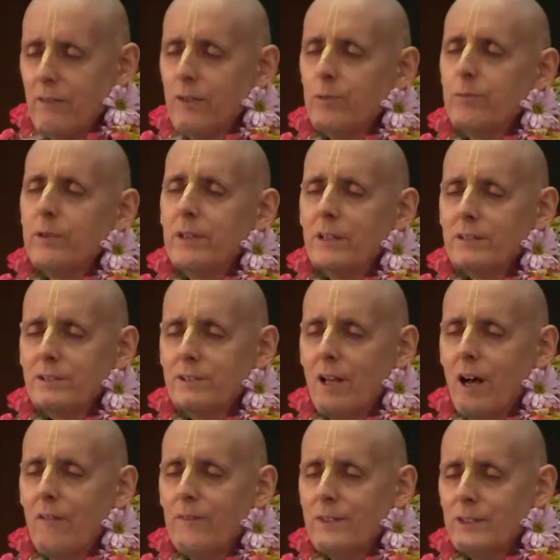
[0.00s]
The real
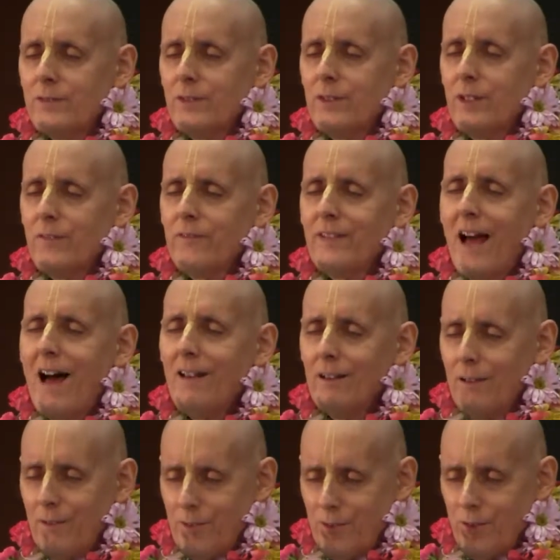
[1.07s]
self is full of
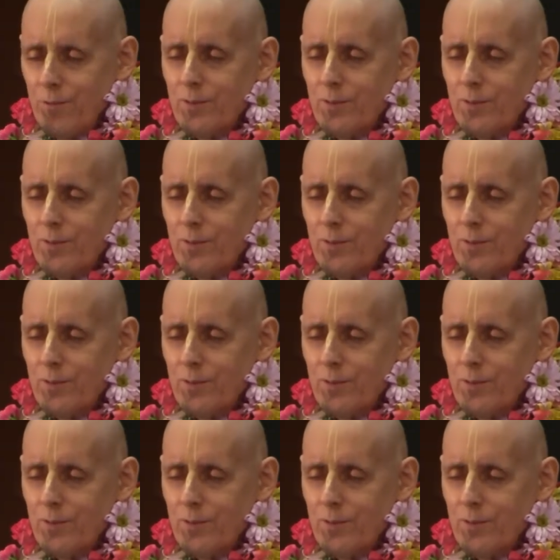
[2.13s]
knowledge.